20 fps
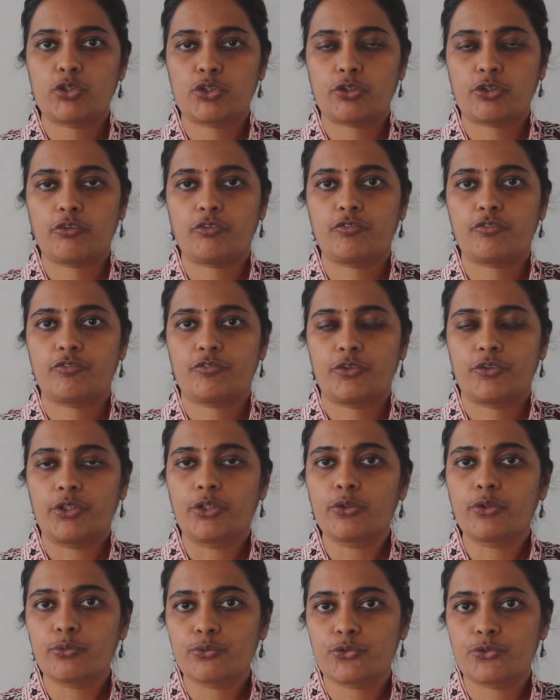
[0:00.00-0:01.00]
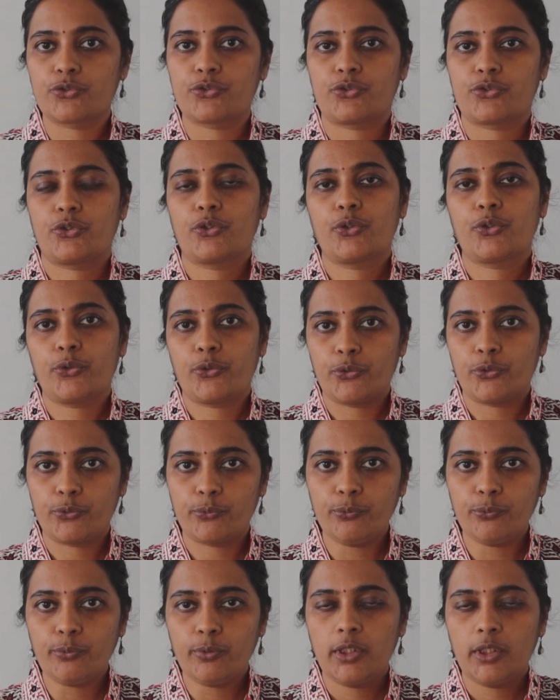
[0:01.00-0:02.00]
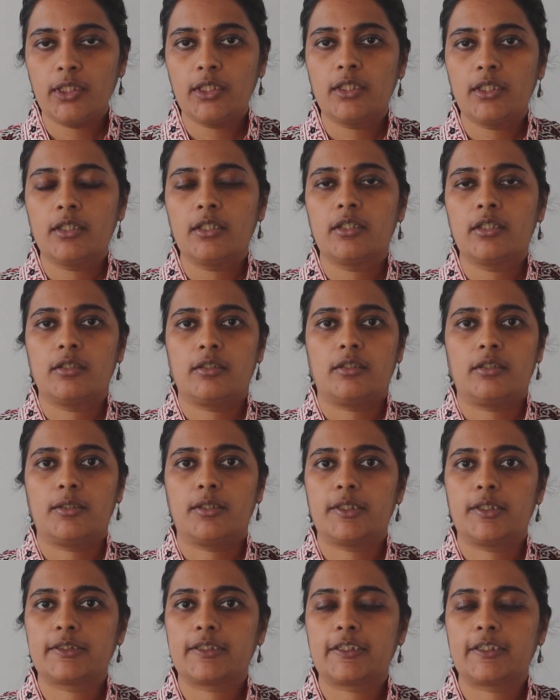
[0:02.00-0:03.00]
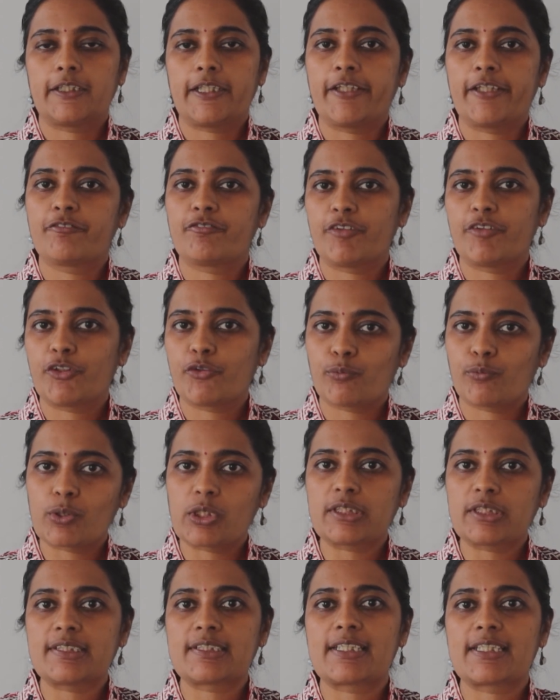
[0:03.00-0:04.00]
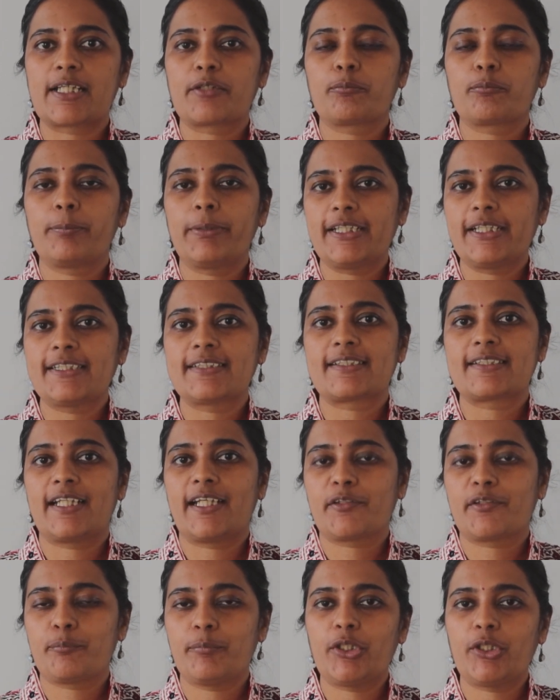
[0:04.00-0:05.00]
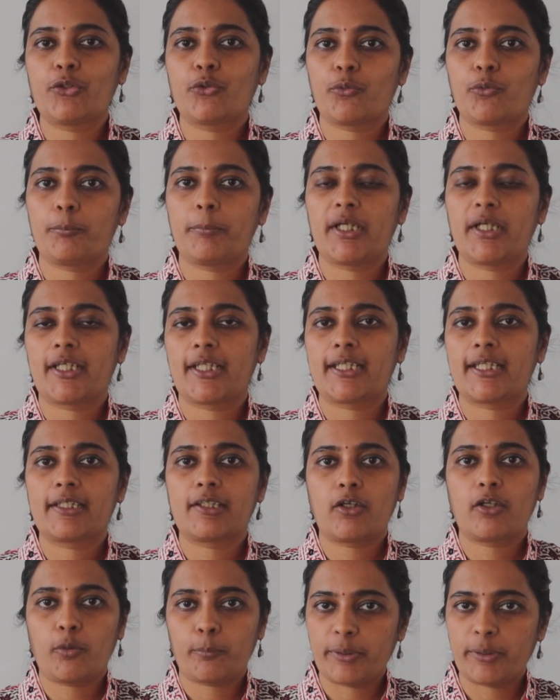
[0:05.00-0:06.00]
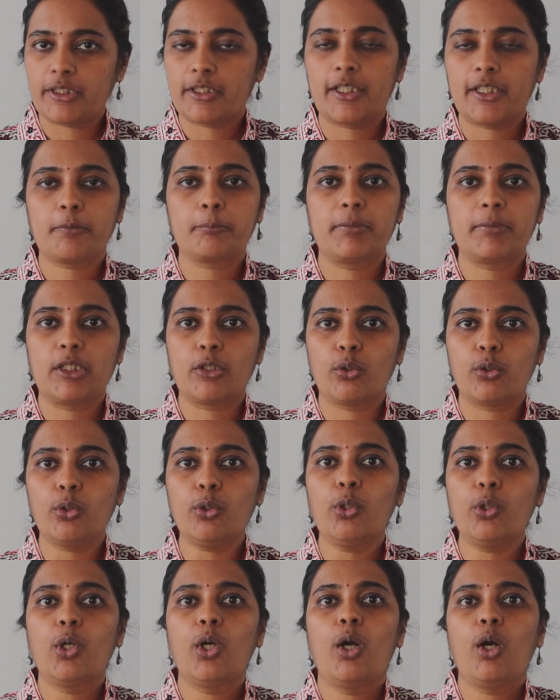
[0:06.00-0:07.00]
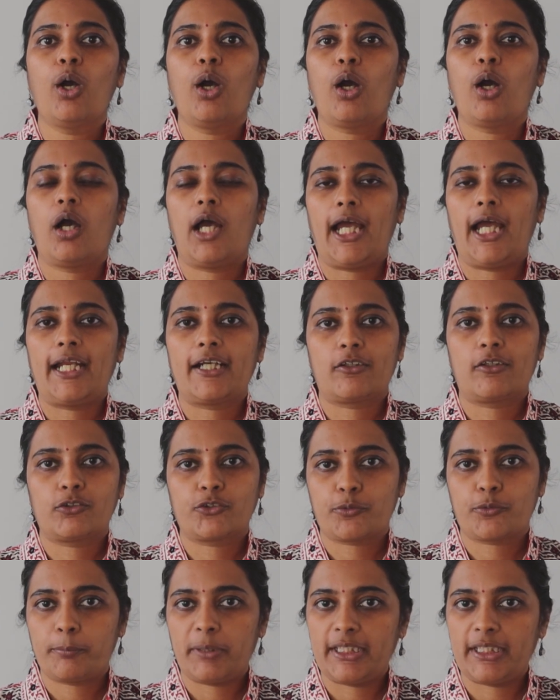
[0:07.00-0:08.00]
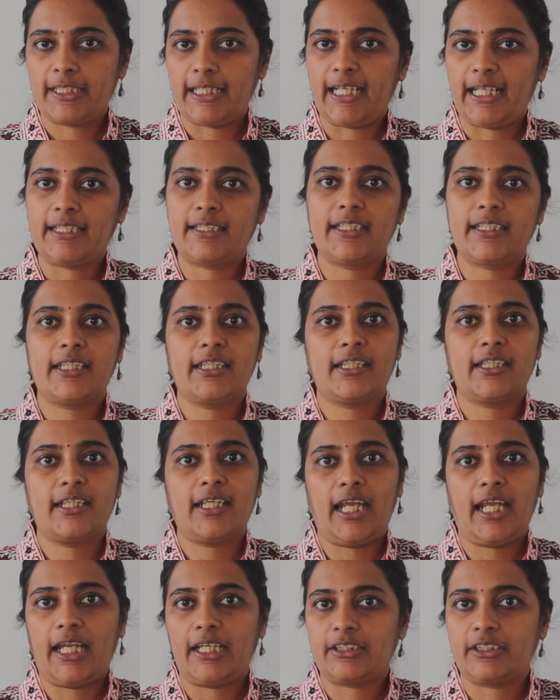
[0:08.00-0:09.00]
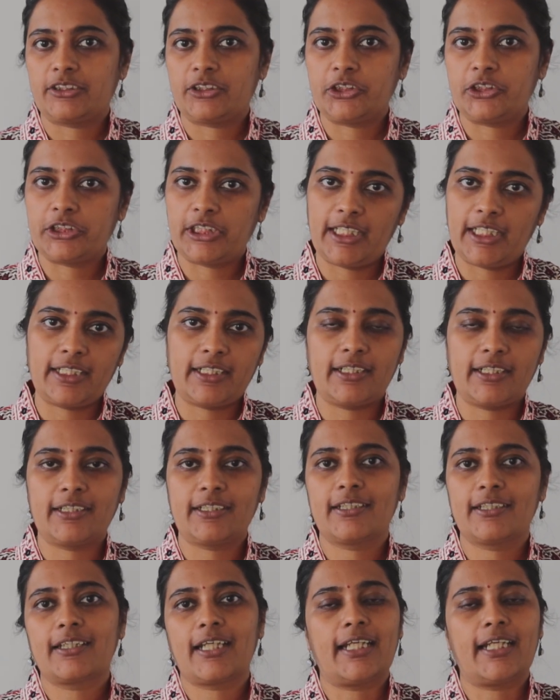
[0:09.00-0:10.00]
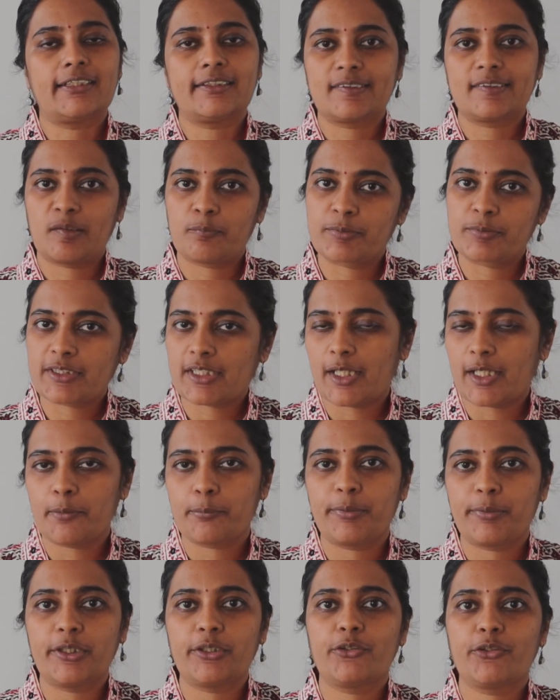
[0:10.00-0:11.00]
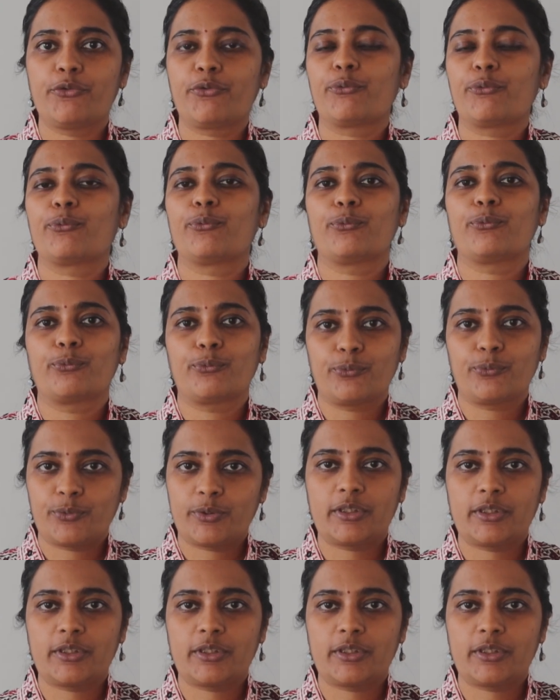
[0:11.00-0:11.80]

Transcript: was of use to you. If it was, then please let me know by commenting below, and also by liking and sharing and subscribing to